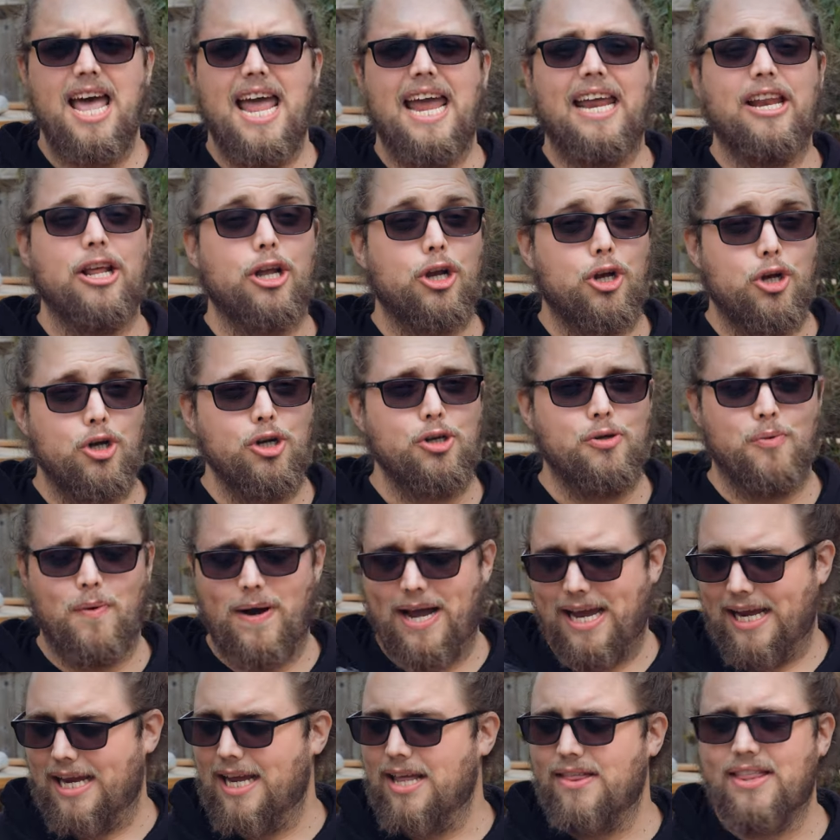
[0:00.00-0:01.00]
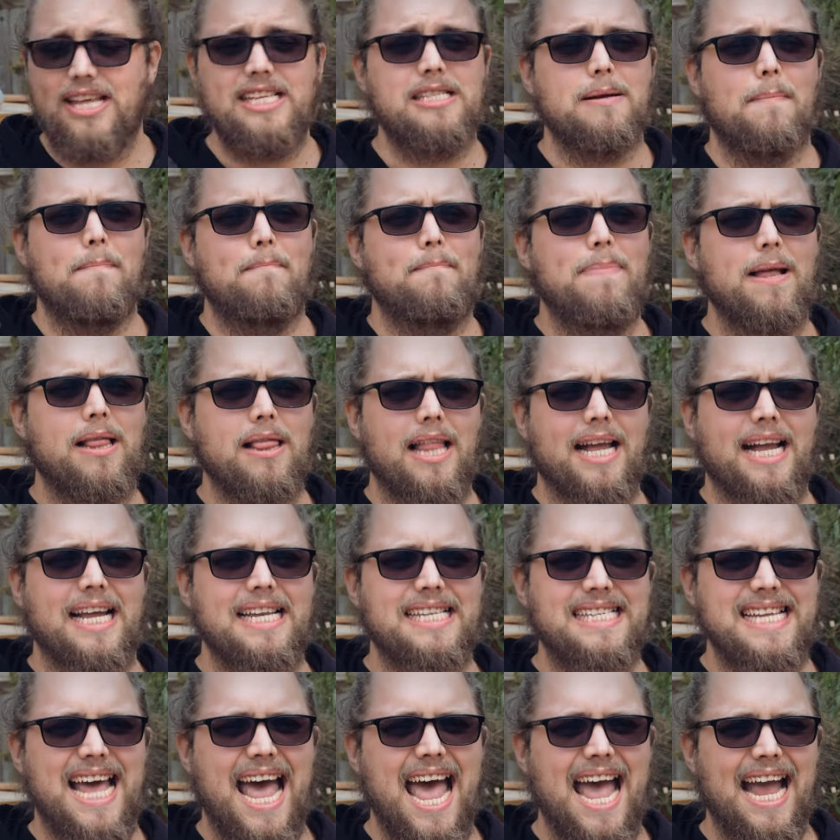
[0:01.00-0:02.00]
In a good way. These are built like a
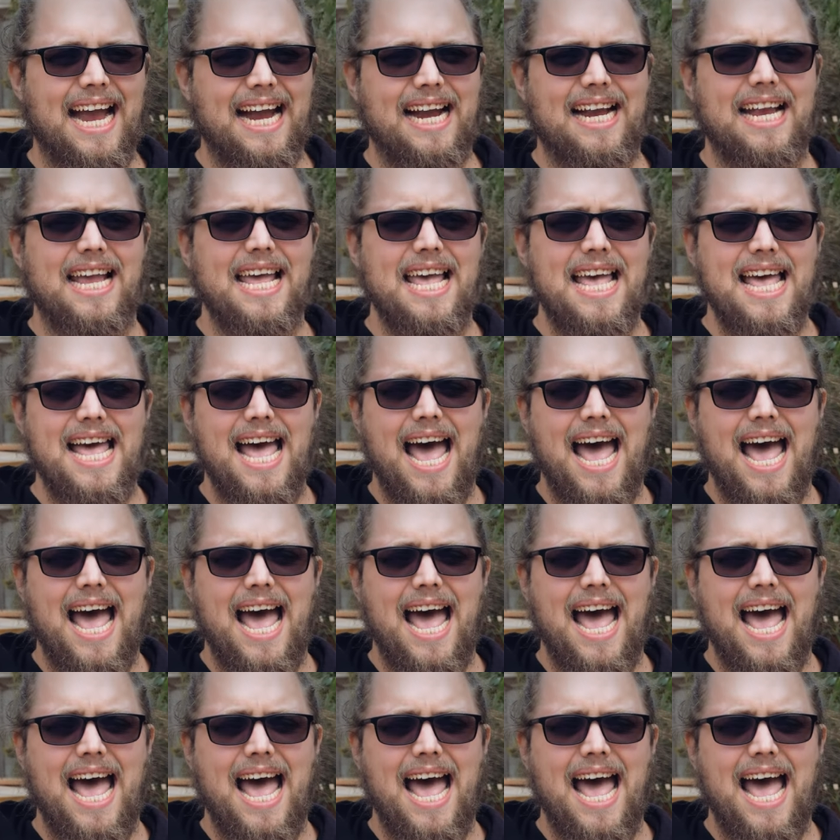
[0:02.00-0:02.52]
tank.